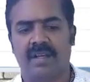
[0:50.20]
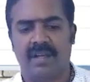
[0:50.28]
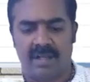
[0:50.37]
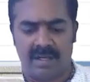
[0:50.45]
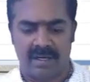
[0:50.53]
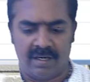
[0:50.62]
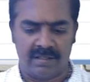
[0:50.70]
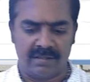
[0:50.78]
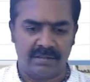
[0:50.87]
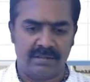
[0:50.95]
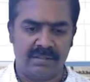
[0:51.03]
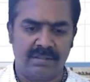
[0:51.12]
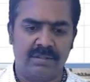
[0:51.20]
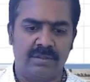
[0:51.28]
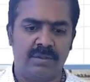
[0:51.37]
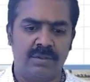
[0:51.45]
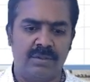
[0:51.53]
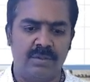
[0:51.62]
or
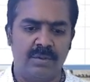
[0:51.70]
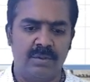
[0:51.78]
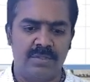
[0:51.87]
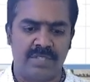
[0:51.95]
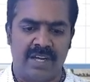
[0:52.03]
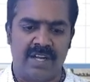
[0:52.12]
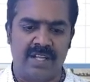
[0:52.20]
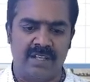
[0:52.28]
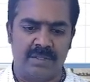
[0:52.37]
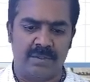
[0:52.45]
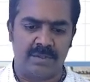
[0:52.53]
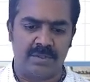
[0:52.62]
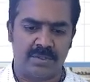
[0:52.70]
who is sending the goods.